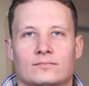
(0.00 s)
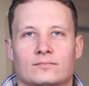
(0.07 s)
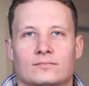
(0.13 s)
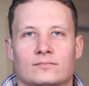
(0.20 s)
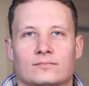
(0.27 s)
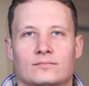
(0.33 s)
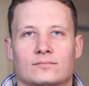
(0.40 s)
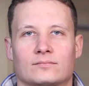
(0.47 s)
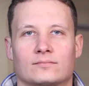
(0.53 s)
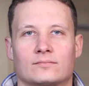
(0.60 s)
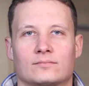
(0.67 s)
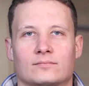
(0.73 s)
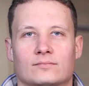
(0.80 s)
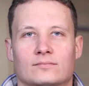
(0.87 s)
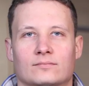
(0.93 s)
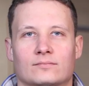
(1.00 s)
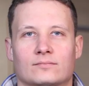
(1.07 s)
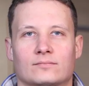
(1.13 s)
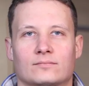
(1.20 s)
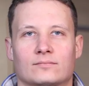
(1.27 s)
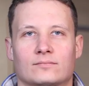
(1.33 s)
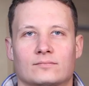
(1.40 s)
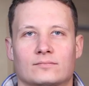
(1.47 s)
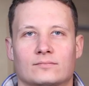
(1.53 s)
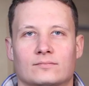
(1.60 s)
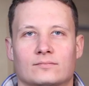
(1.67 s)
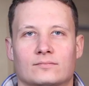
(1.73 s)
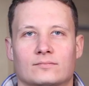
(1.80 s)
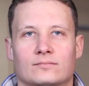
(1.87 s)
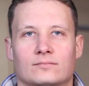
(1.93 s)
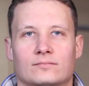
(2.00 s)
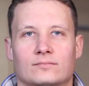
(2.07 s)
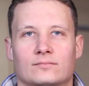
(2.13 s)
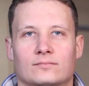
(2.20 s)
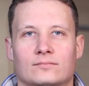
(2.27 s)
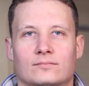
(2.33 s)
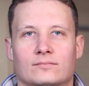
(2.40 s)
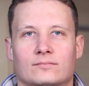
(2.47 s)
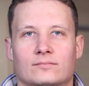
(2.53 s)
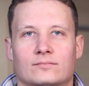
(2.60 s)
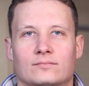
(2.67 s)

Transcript: (silent)